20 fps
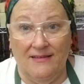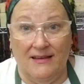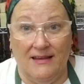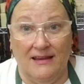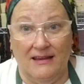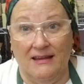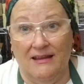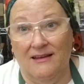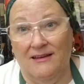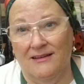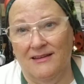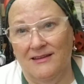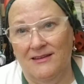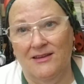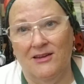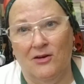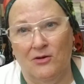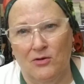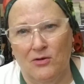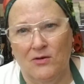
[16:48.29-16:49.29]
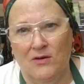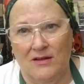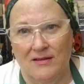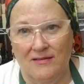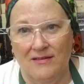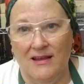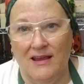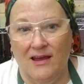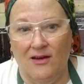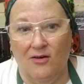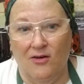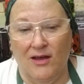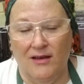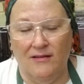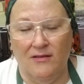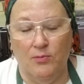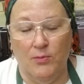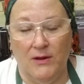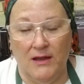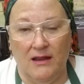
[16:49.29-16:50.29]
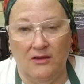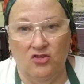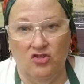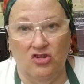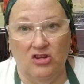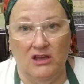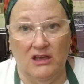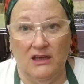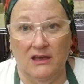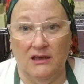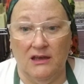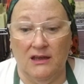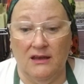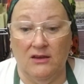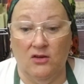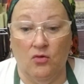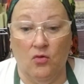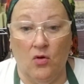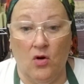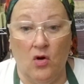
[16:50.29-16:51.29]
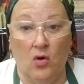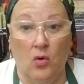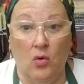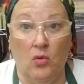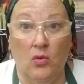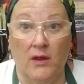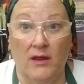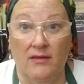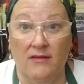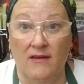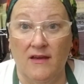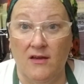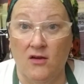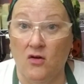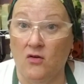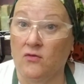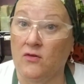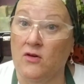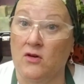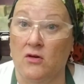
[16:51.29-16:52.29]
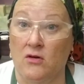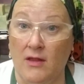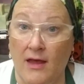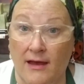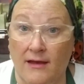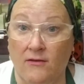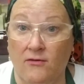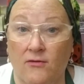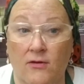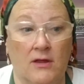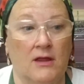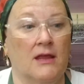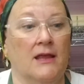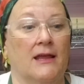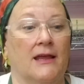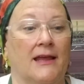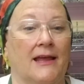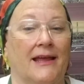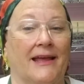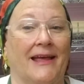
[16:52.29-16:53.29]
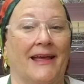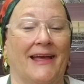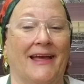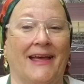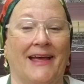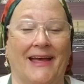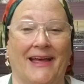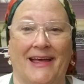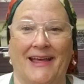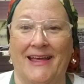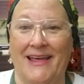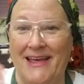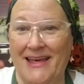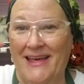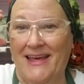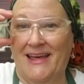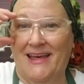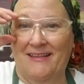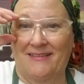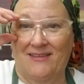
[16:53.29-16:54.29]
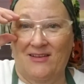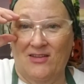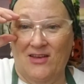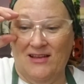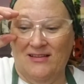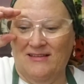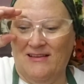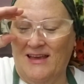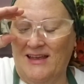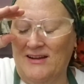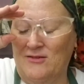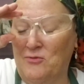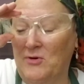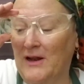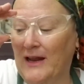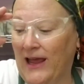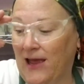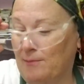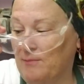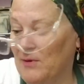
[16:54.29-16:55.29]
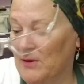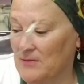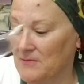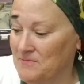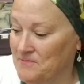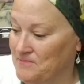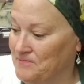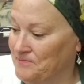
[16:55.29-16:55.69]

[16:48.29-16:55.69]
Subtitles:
and you can see how exponentially it can grow and take over your life. And so that's kind of what happened.